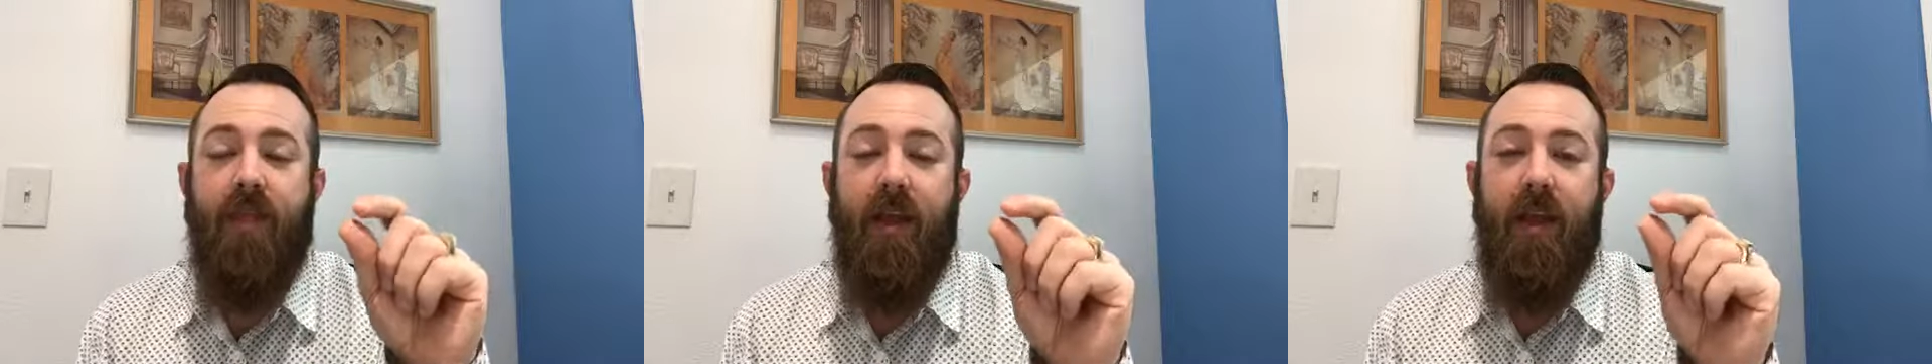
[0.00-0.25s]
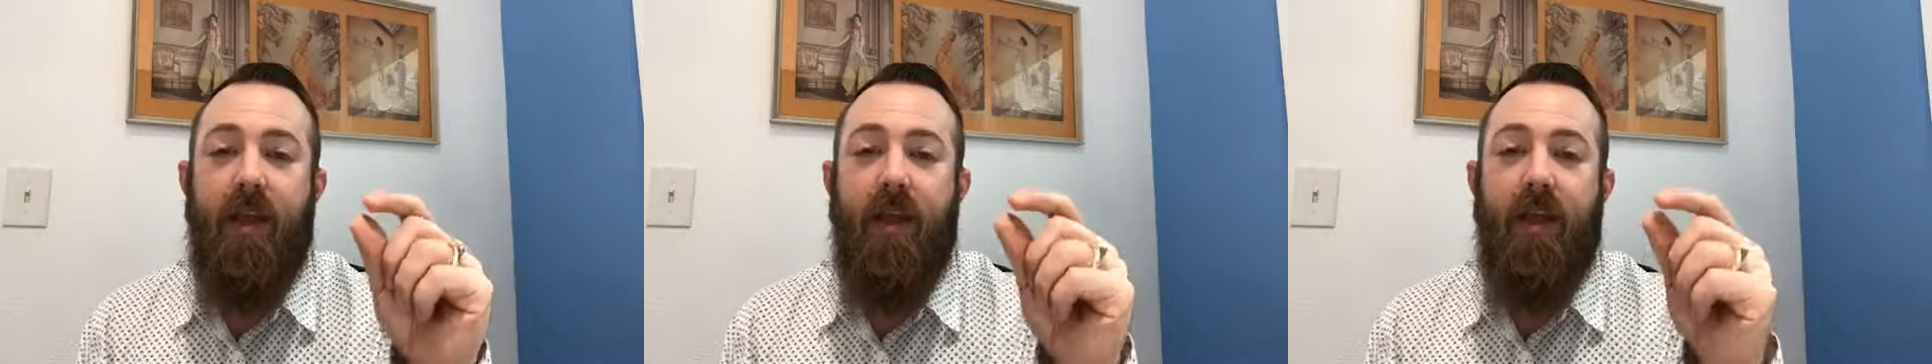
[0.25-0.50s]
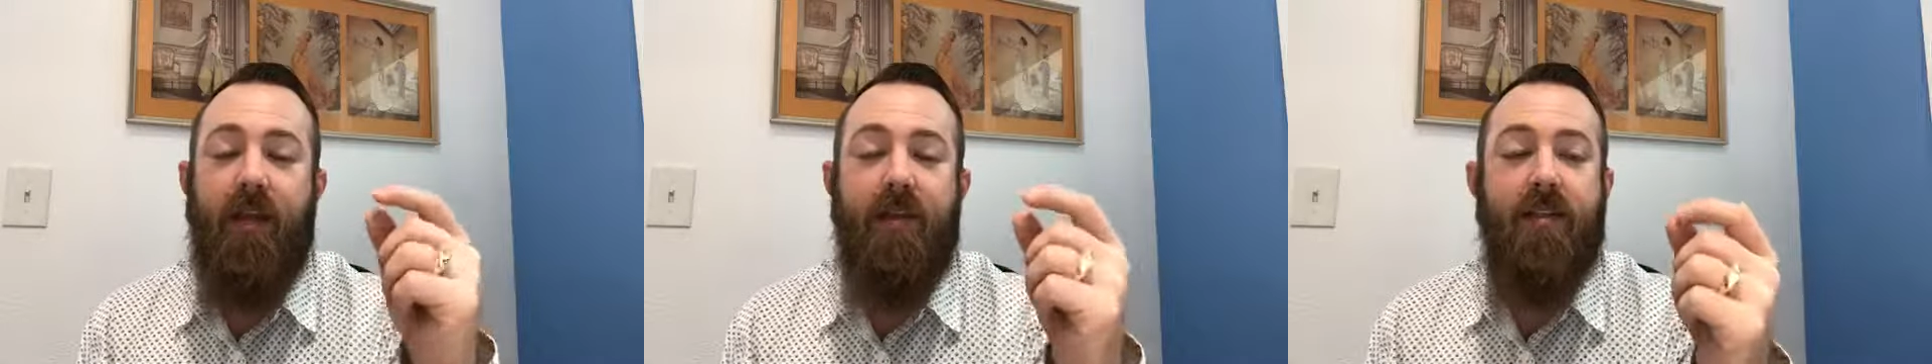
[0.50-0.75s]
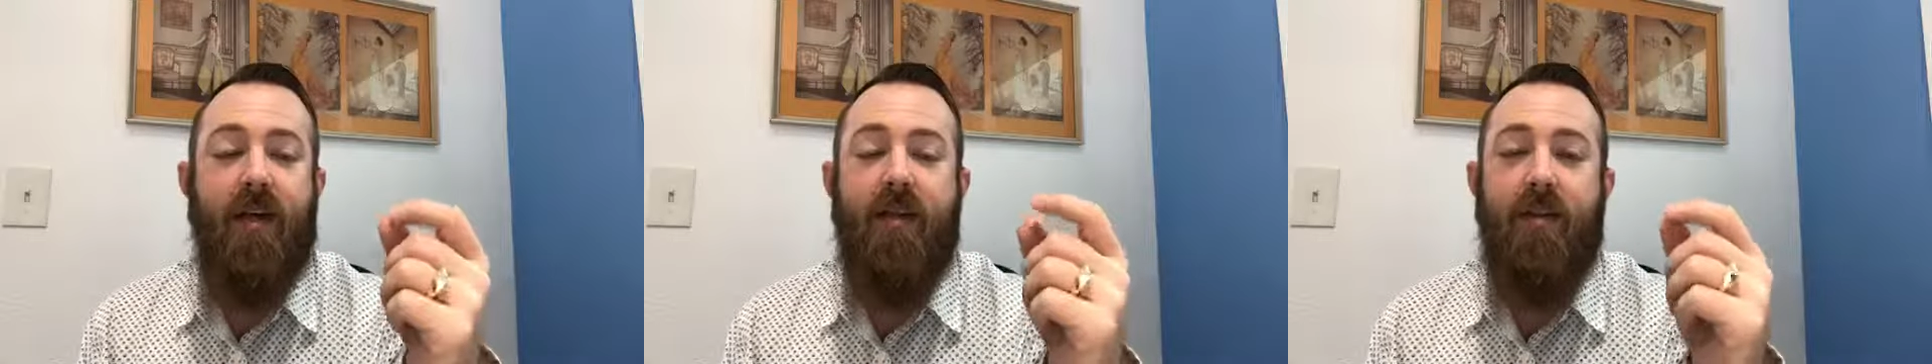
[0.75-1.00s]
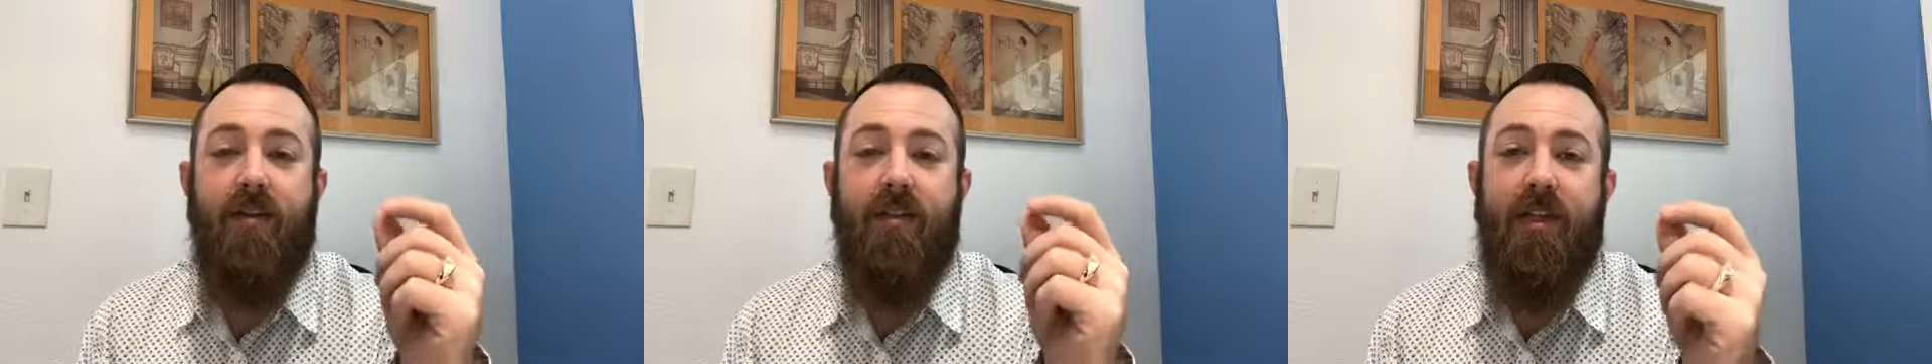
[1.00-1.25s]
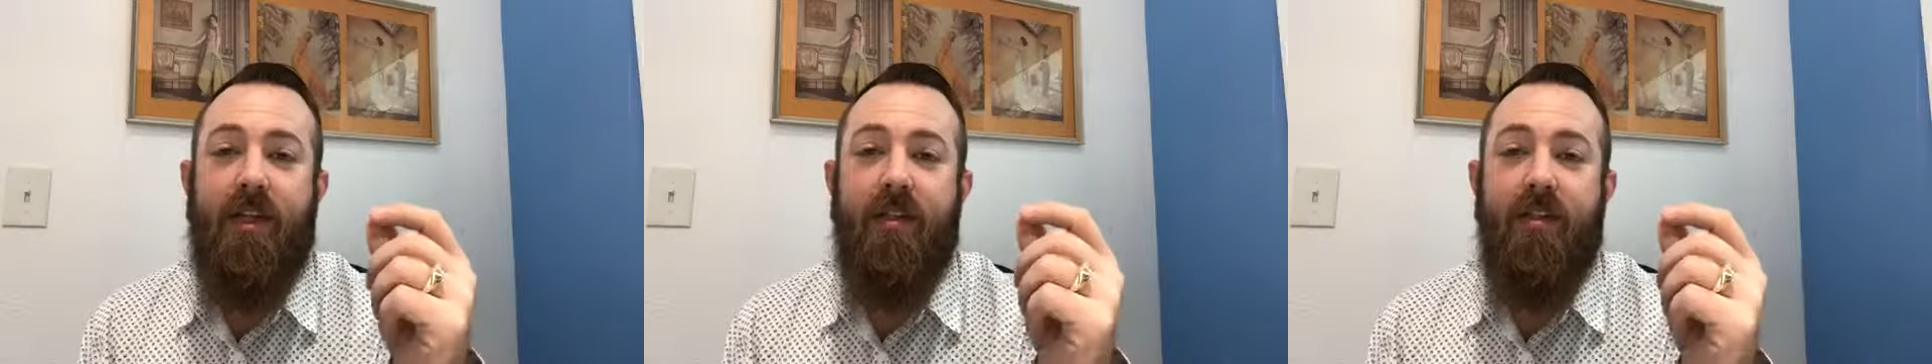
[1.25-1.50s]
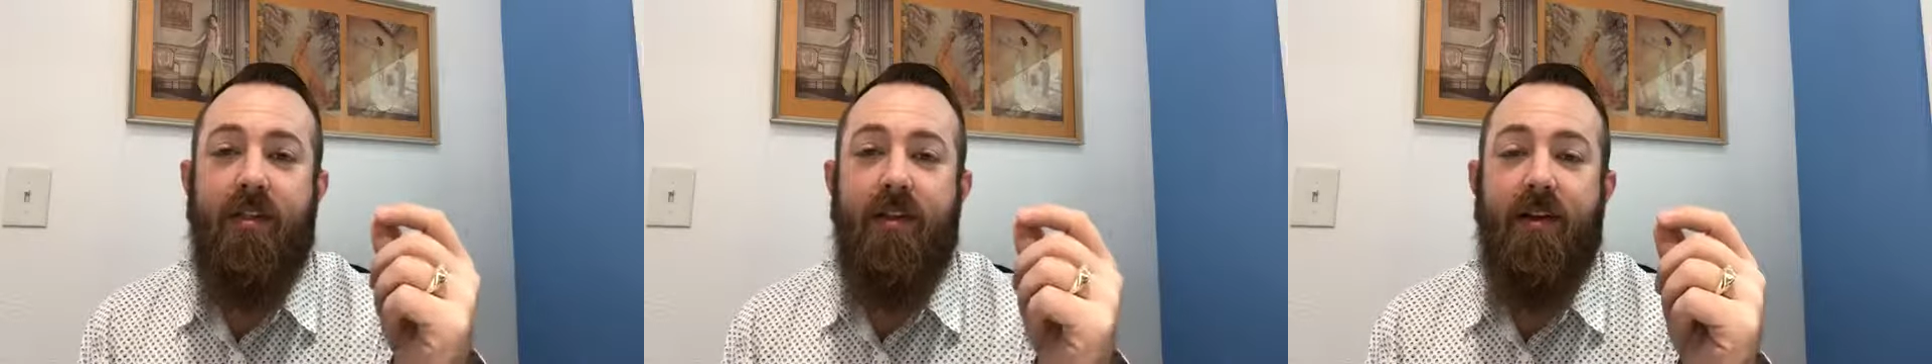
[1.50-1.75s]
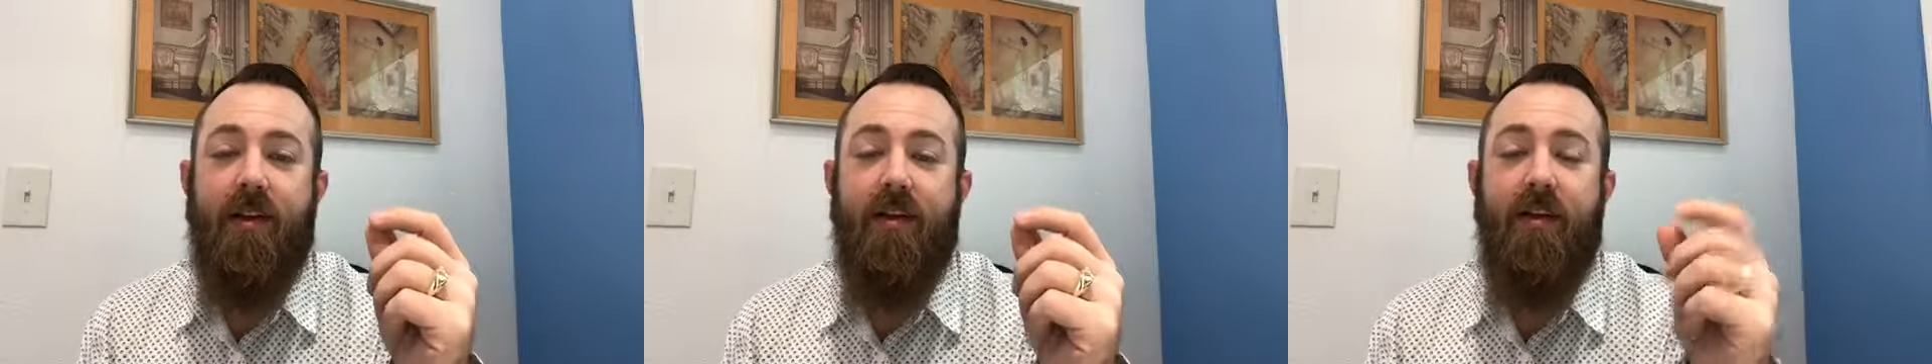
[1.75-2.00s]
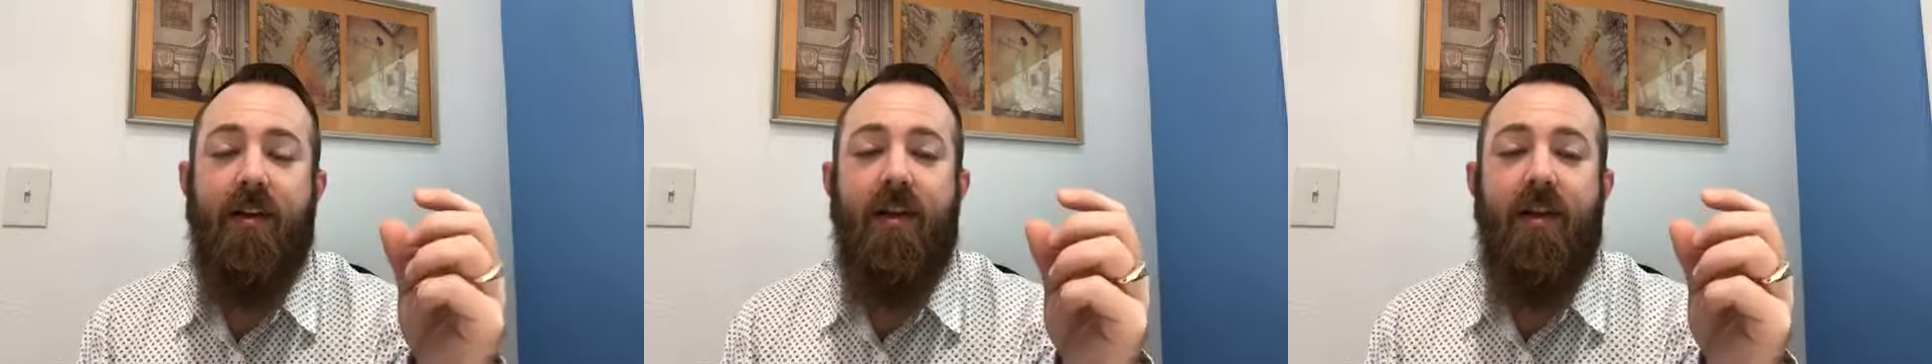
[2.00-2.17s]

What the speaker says: and it's got little teeth in there,